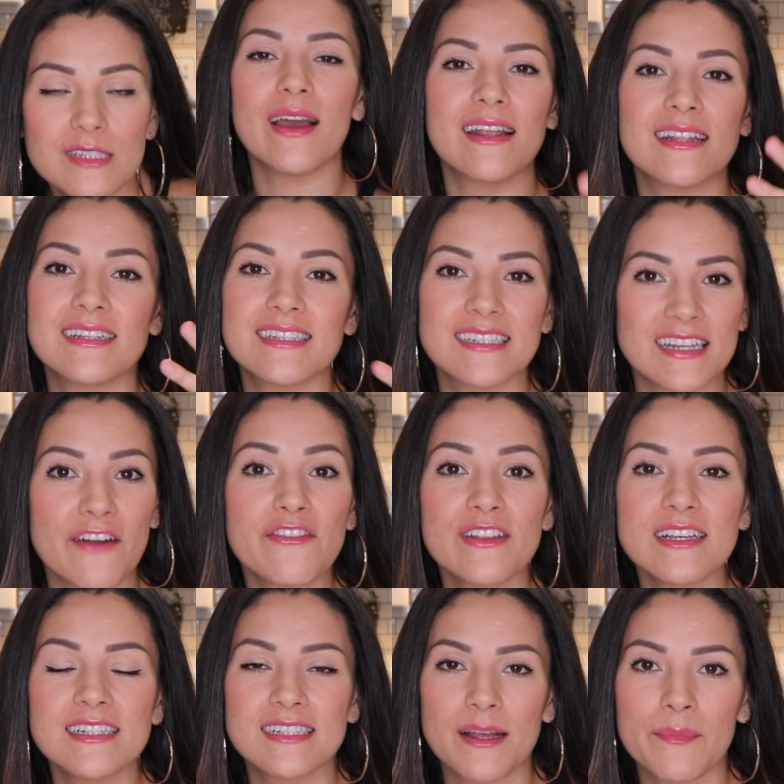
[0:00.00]
And it's
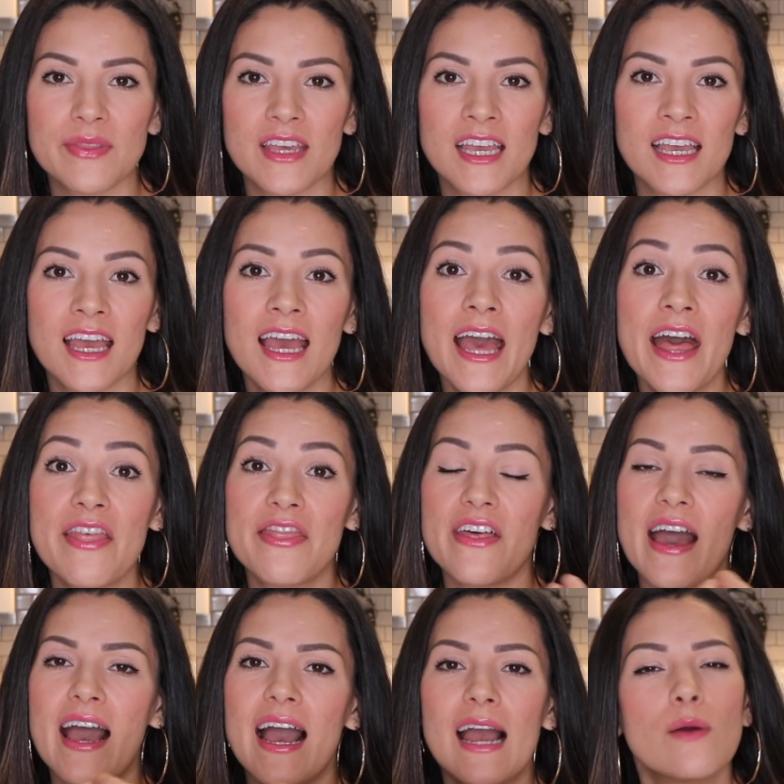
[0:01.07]
definitely something
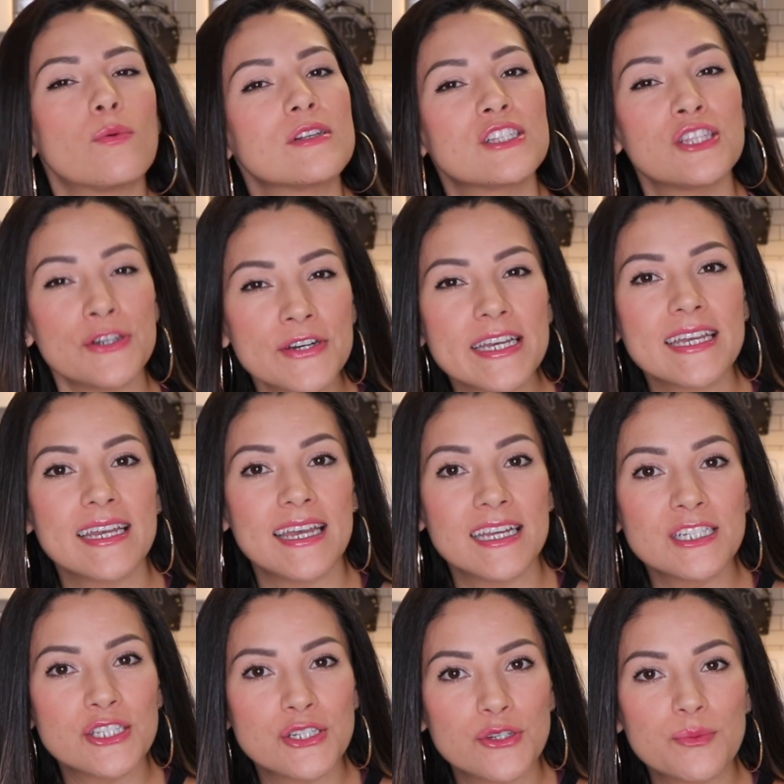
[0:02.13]
that I was looking
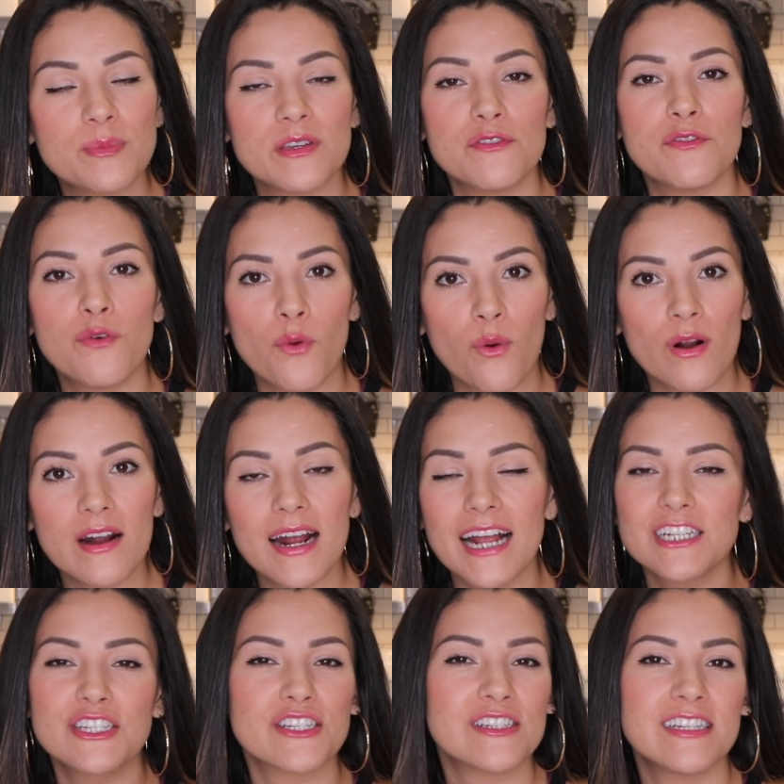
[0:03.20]
into before. I
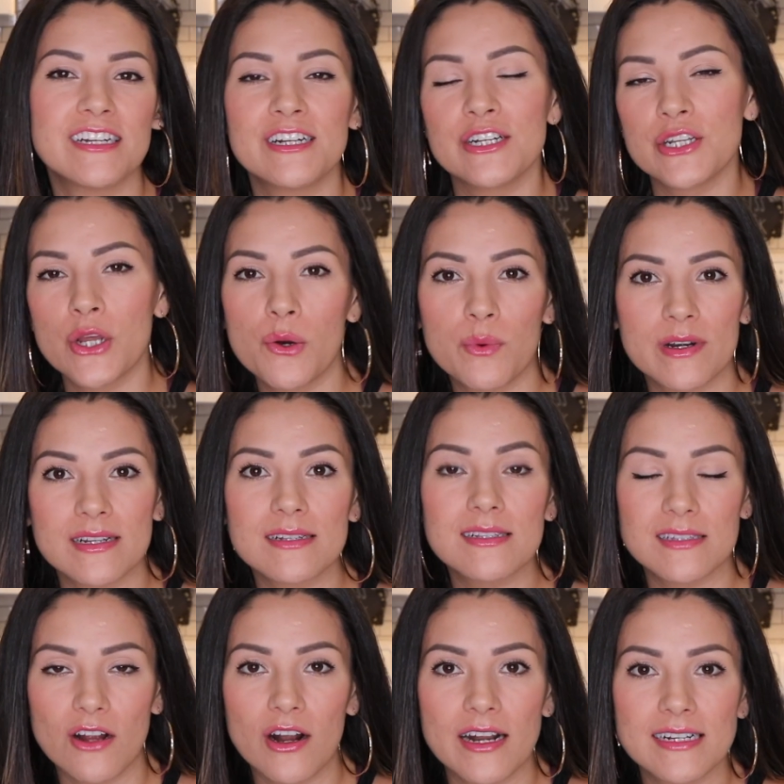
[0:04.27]
just didn't know where to
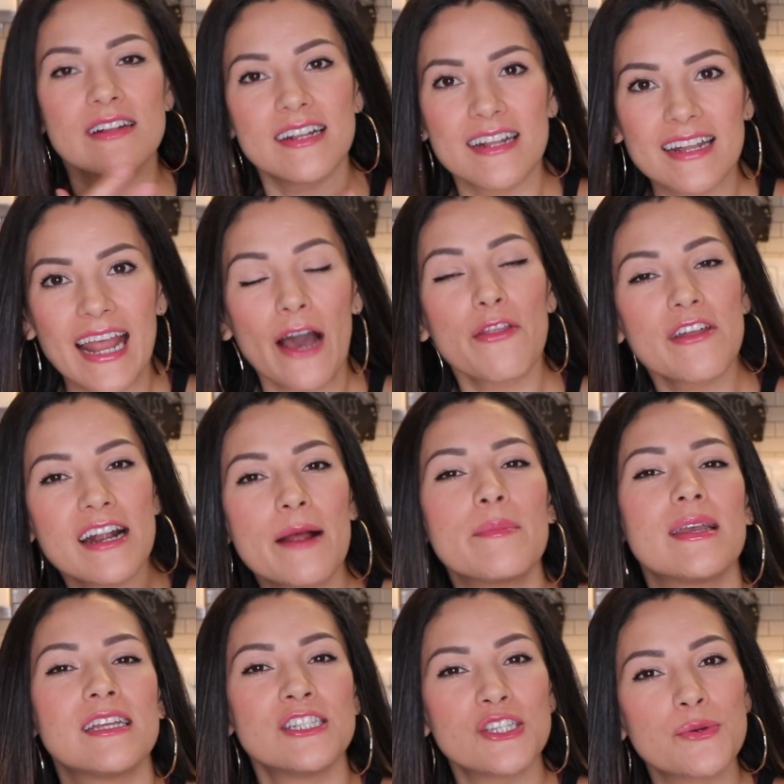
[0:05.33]
start. Now that I'm
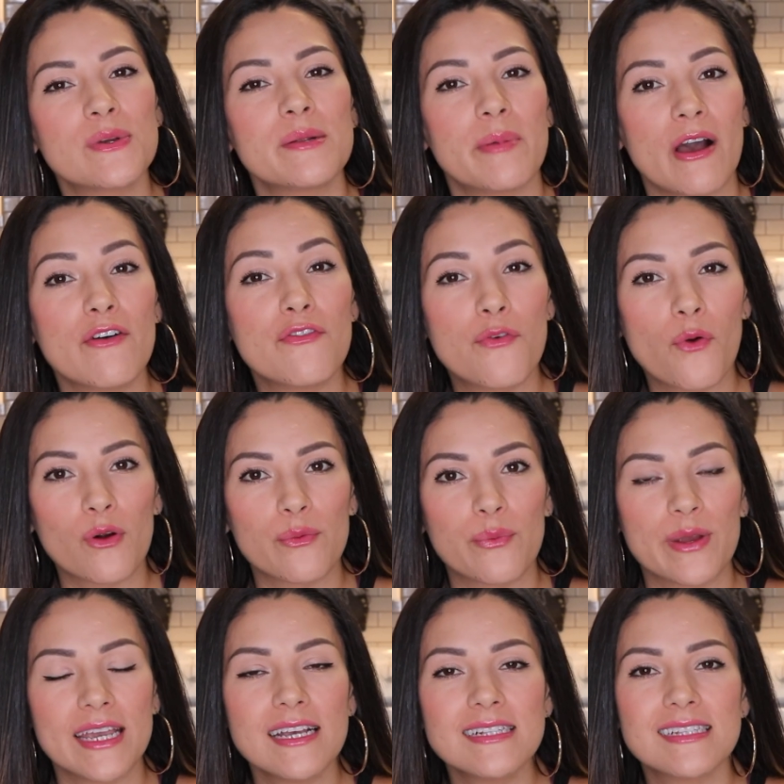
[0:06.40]
into it about 4
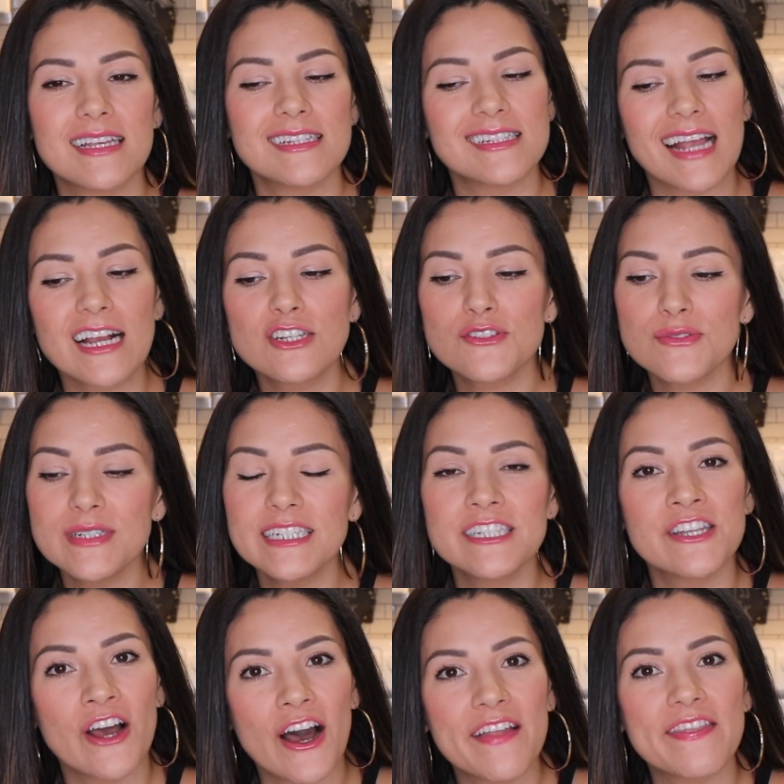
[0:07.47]
weeks, it's actually
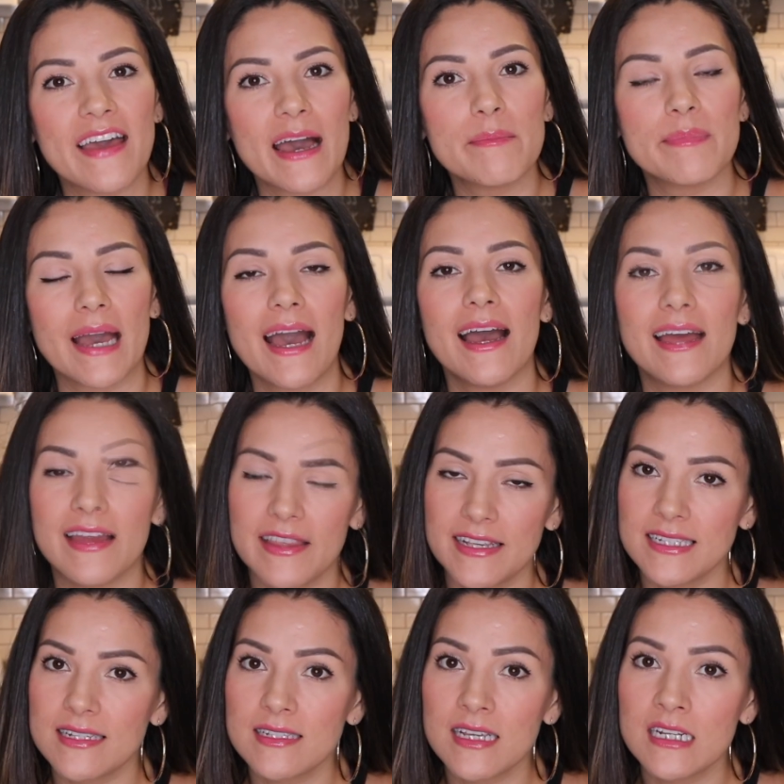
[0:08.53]
not that bad.
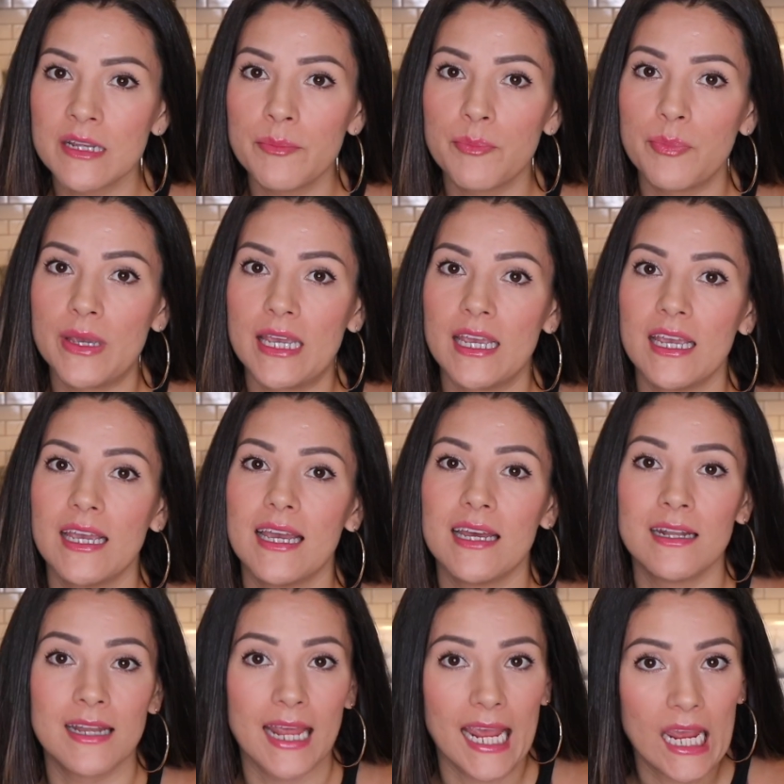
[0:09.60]
This is gonna be
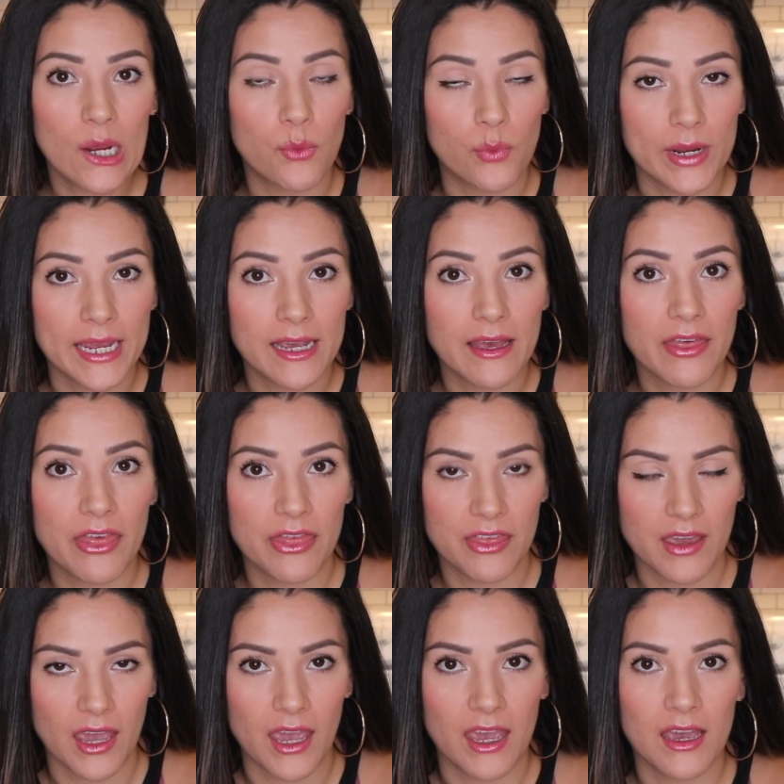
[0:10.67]
an 8-week
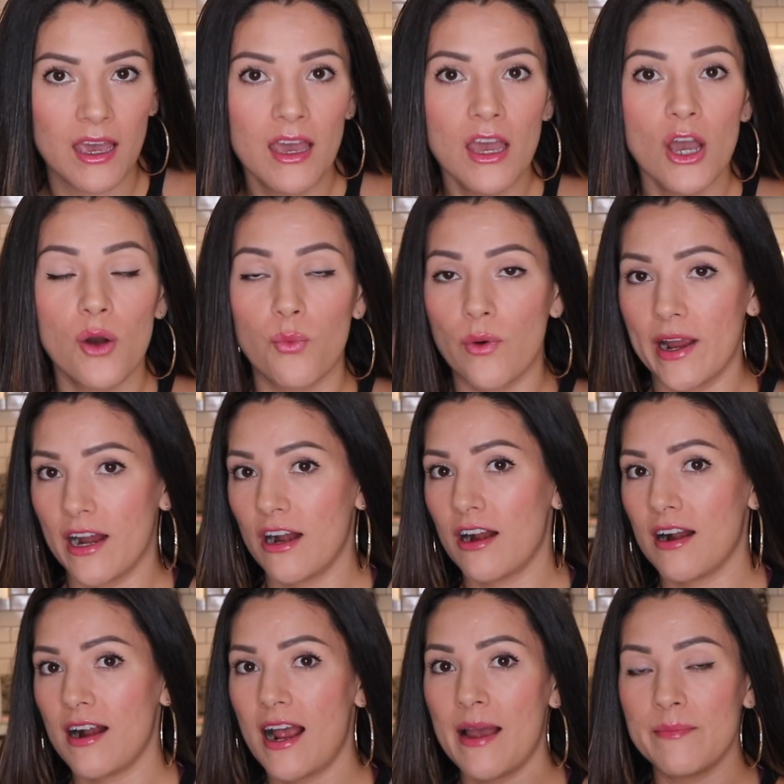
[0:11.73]
thing
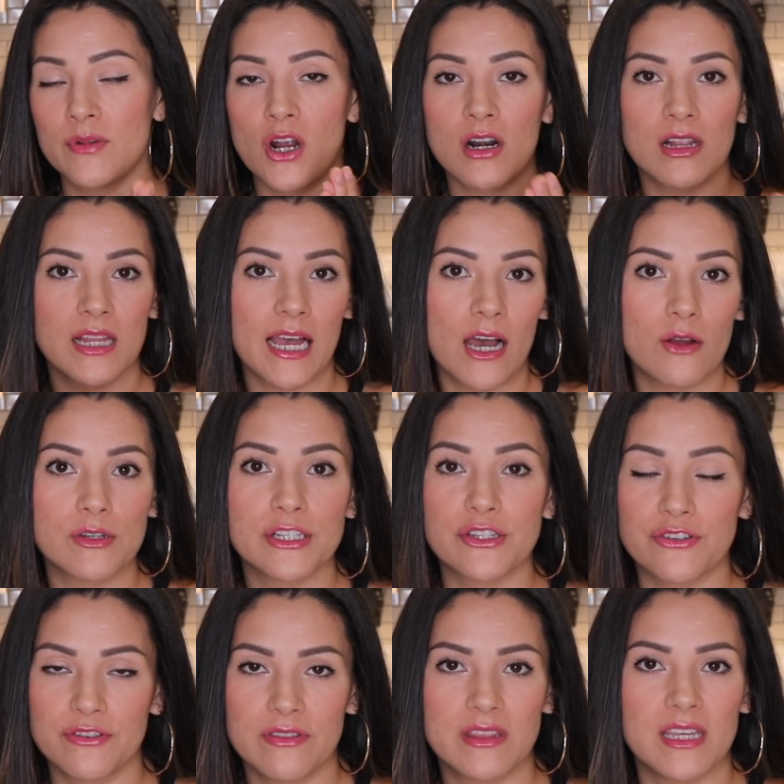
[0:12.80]
where I'm not allowed certain